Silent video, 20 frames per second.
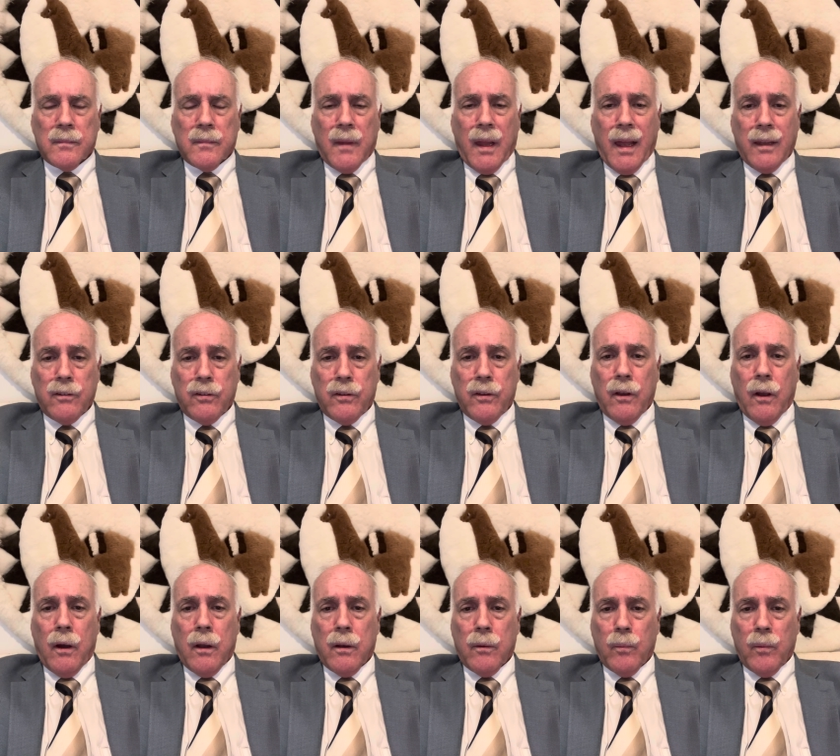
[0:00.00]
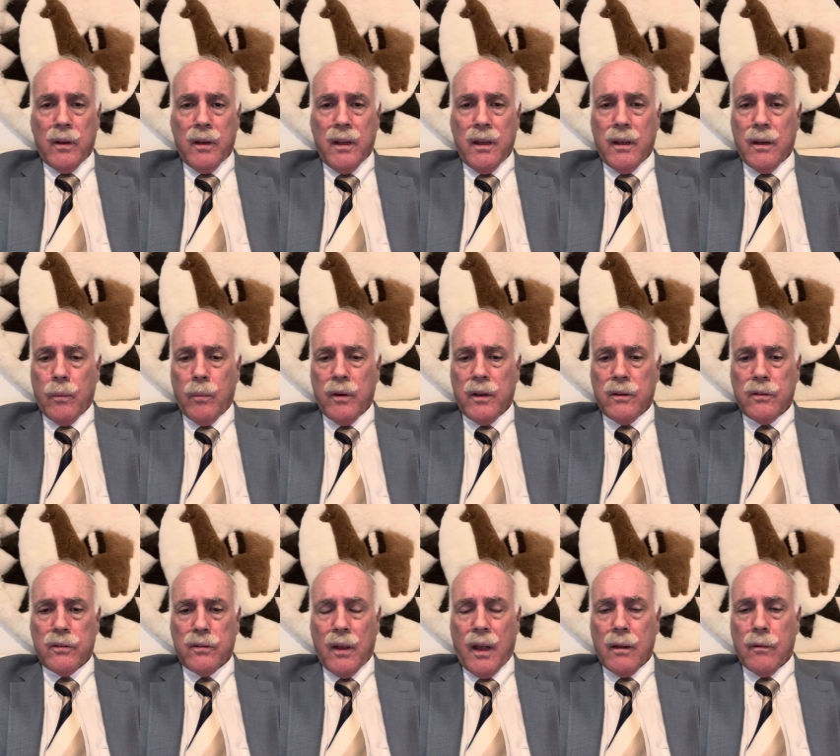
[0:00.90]
That's the audit we need, and we can
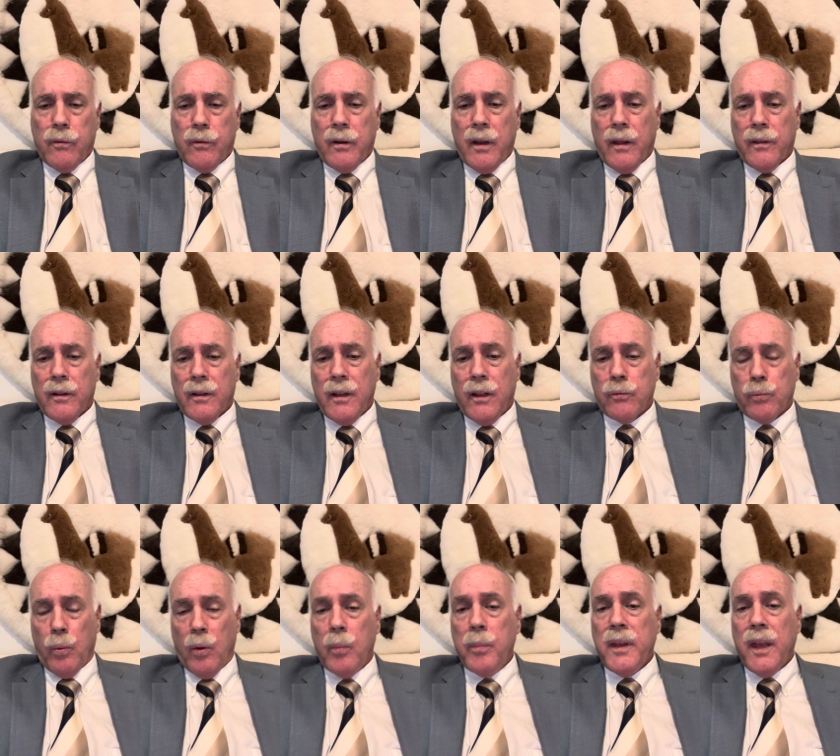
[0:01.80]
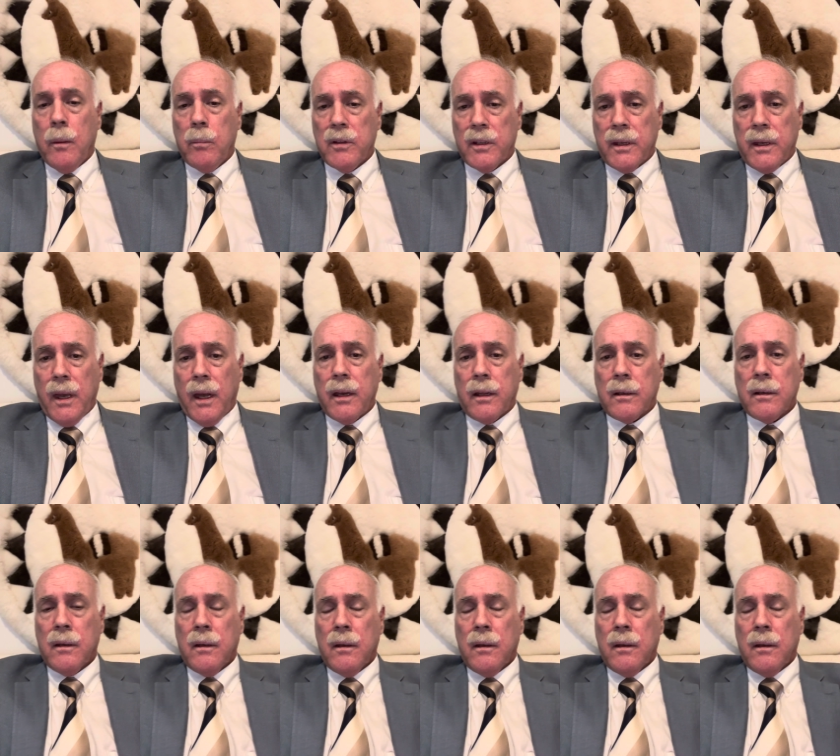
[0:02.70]
settle for nothing less. We'll be able to get it.